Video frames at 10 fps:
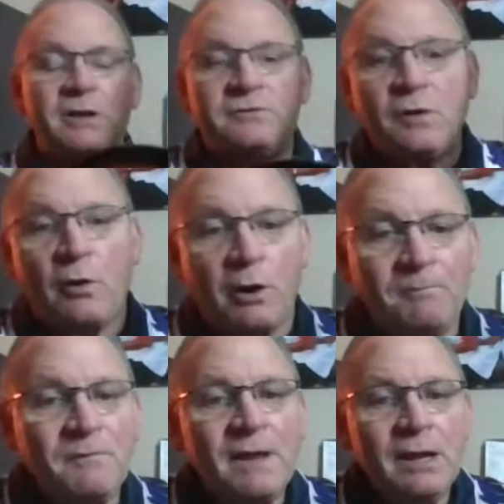
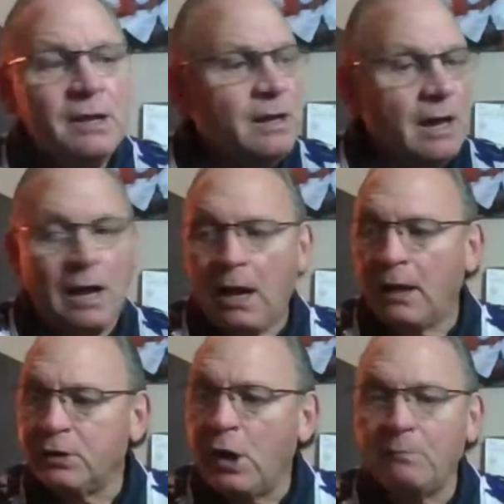guitar.
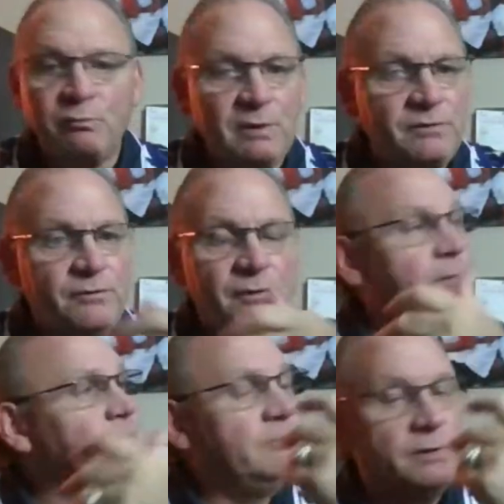Comes with
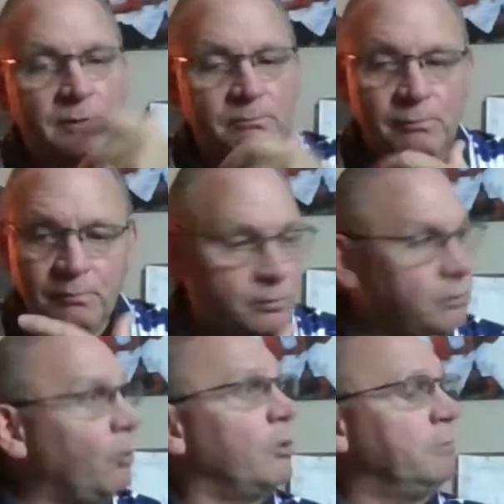the
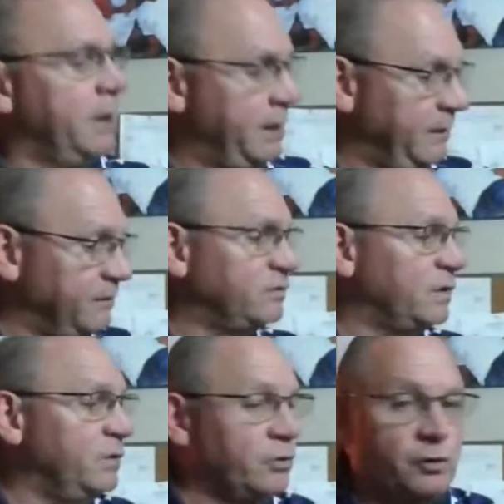Chord Buddy, the
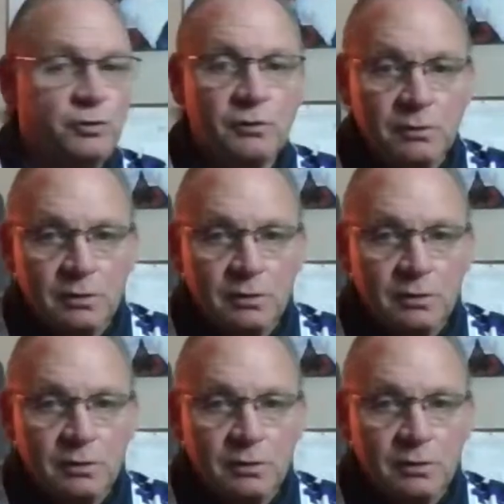tuner,